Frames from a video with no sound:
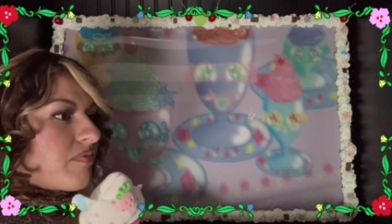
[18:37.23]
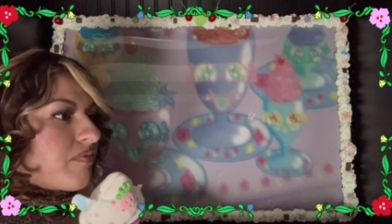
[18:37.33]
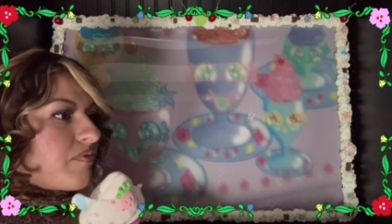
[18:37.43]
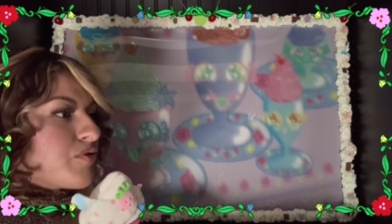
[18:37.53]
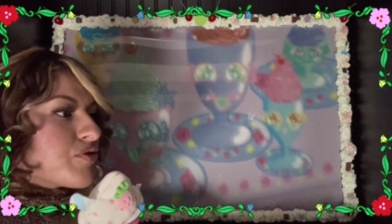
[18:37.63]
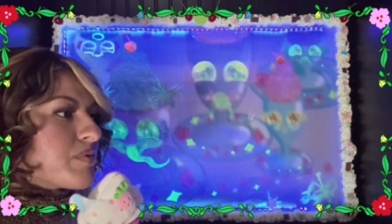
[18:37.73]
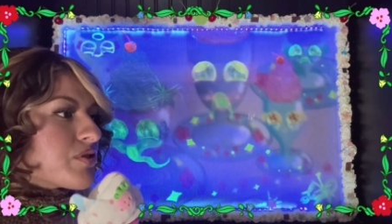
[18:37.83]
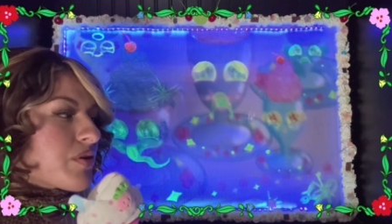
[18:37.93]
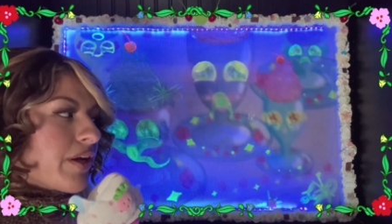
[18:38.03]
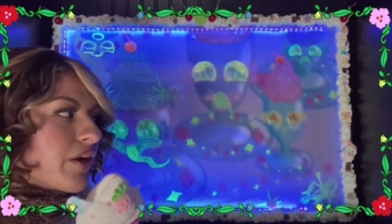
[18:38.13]
used to be
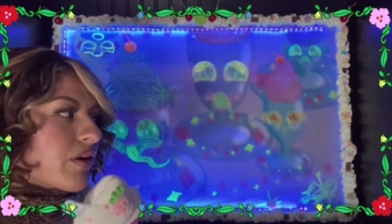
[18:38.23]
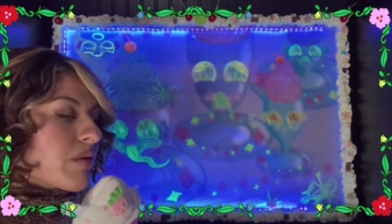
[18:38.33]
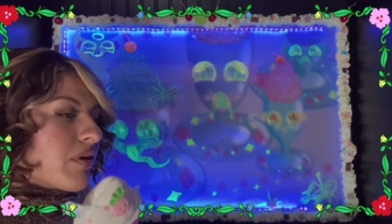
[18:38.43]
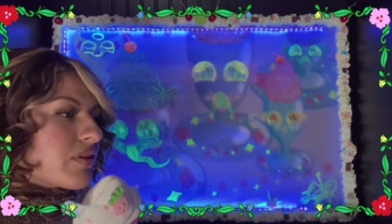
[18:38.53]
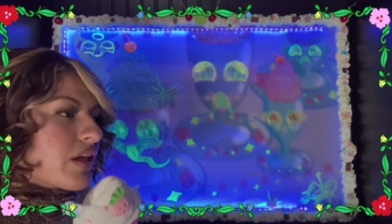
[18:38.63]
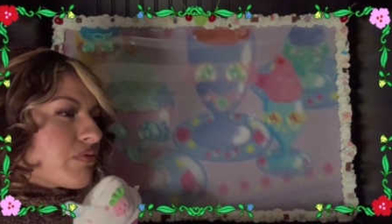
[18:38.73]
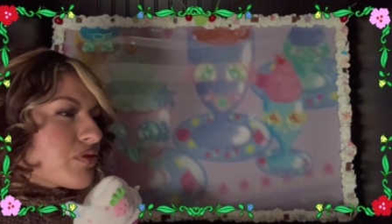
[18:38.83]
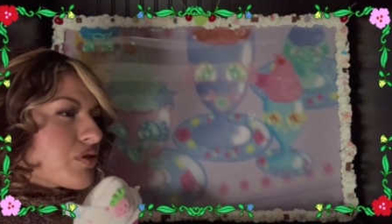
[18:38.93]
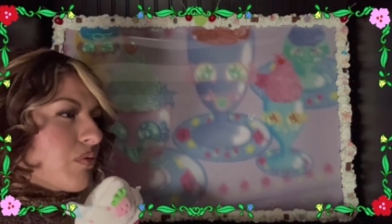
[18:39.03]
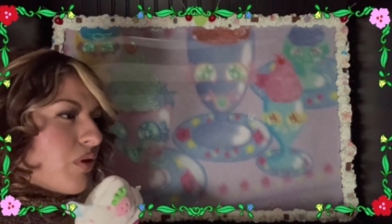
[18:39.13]
so angry about that for
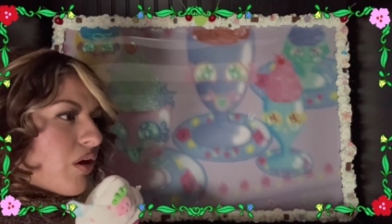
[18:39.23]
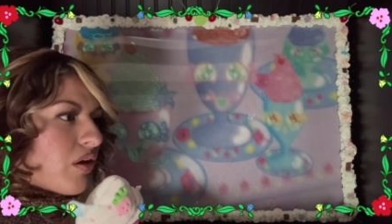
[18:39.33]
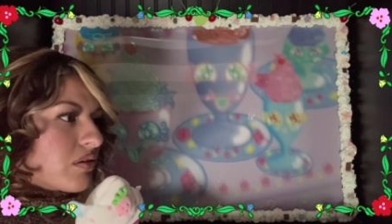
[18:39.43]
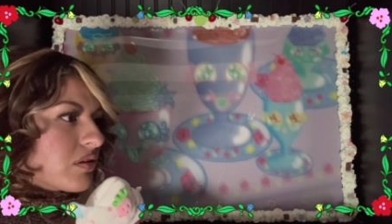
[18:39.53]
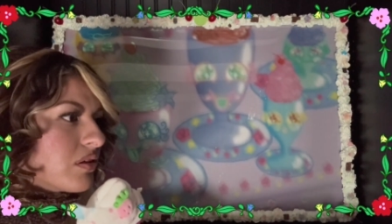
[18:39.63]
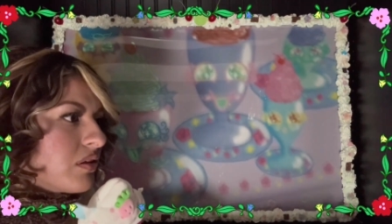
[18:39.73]
so long.